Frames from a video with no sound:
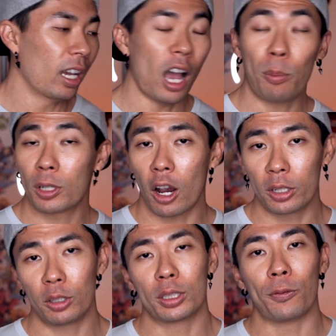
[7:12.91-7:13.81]
up
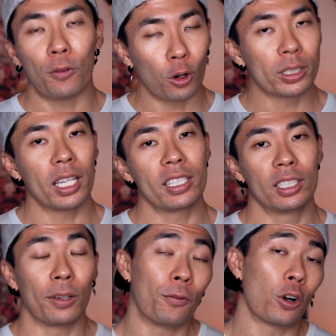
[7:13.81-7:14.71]
cardio to 4 sessions
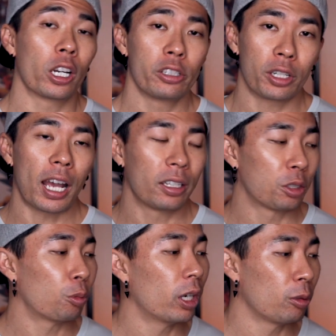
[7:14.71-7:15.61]
of 400
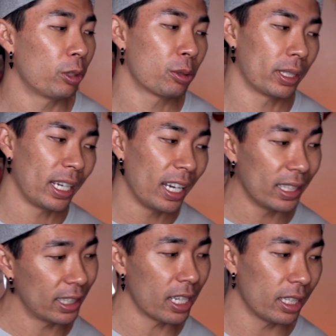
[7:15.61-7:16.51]
calories, one which was a
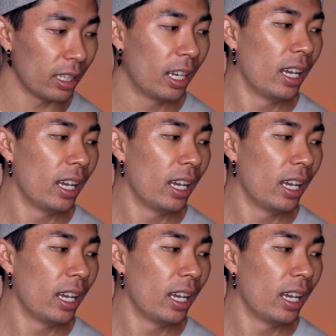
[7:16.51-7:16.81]
HIIT session.